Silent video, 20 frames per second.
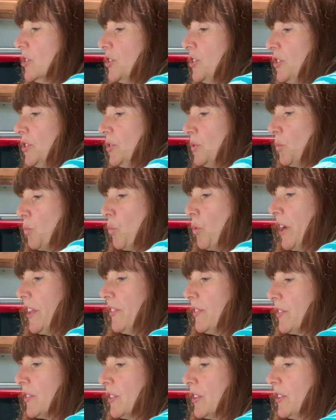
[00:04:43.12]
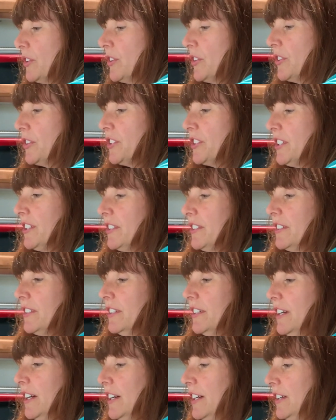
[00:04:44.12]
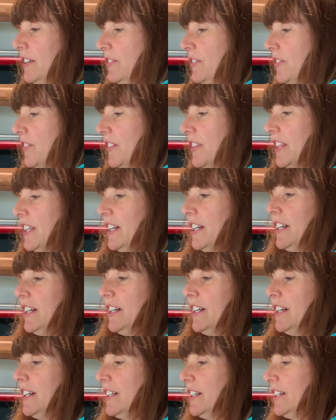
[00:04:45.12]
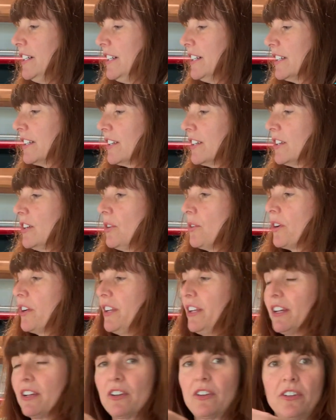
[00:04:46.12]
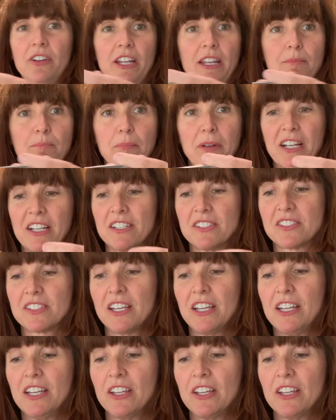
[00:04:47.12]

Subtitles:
to 1/3 of the coconut cream, because